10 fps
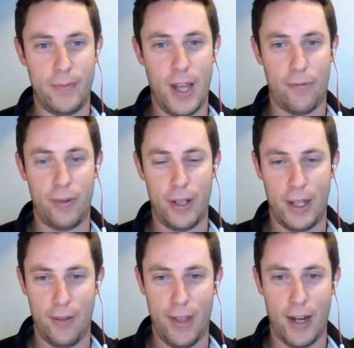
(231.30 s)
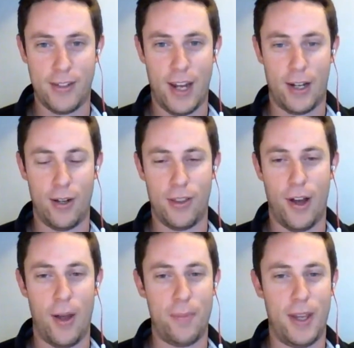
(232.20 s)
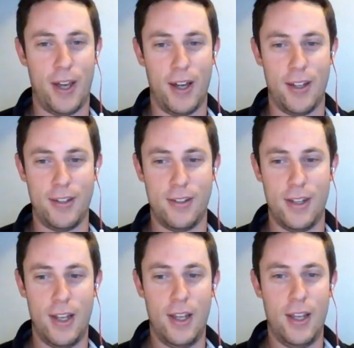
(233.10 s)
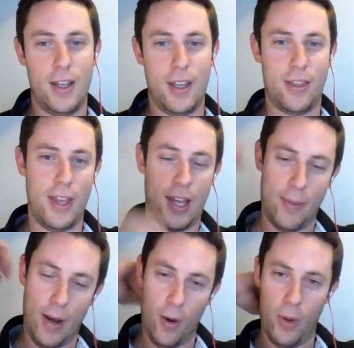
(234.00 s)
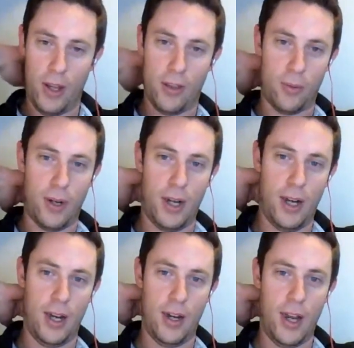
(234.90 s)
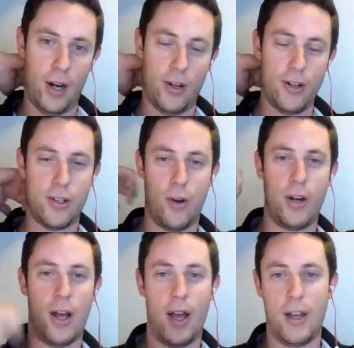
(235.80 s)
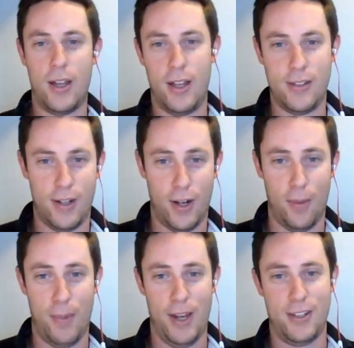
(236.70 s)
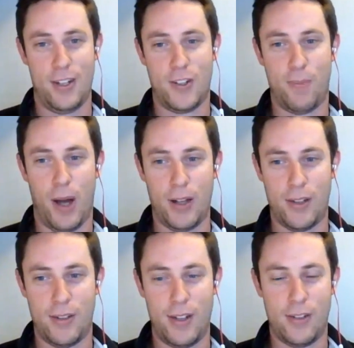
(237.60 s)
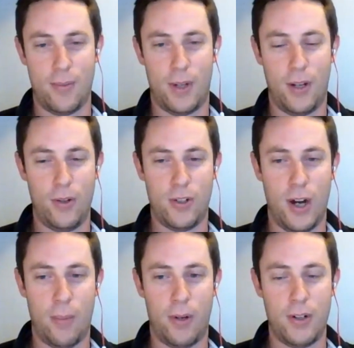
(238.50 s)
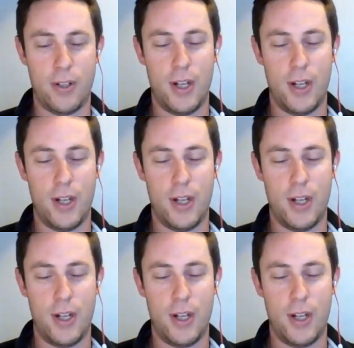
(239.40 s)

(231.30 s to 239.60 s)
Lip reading: definitely give that a second thought, because thinking about Week 3, Arizona is in an amazing spot to see some huge numbers